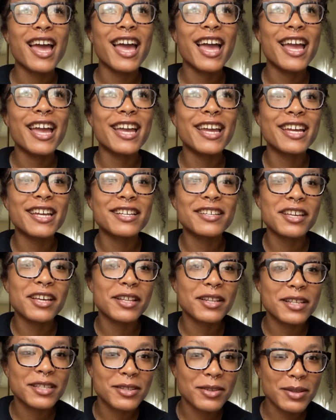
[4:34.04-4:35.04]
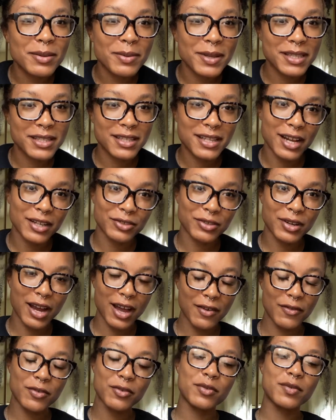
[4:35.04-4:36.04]
And yeah, that's the only places I
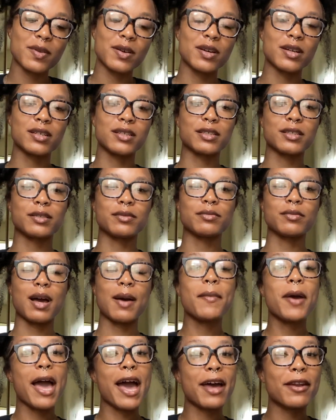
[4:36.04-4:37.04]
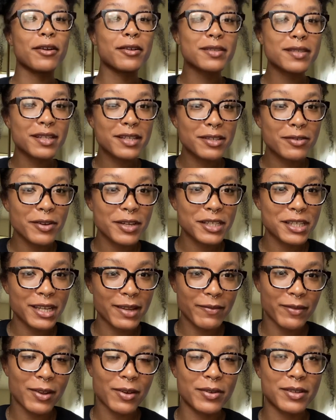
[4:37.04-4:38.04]
traveled. Um, I'm gonna add on to this question
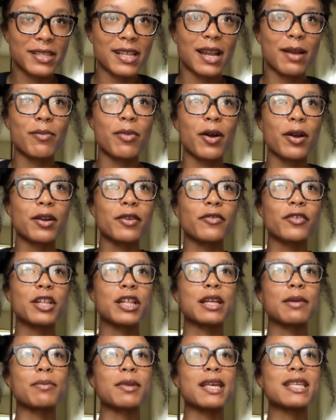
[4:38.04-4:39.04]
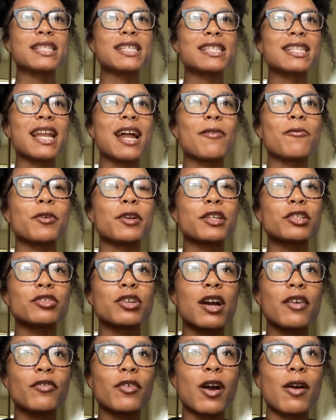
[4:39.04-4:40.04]
even though it's not a part of it. Places that I want to
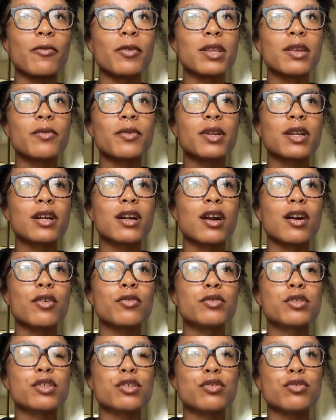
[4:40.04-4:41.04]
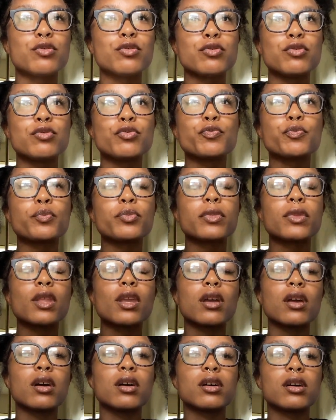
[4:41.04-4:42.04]
travel, I really want to go to
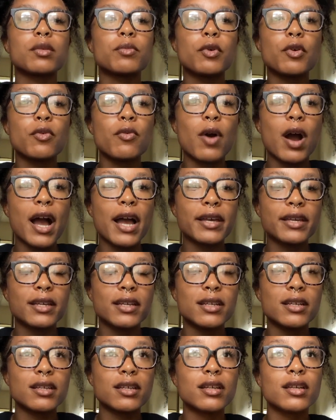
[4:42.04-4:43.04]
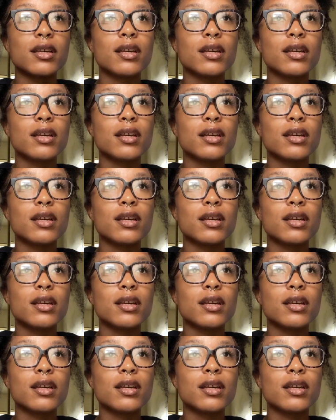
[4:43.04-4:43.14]
um, Hawaii,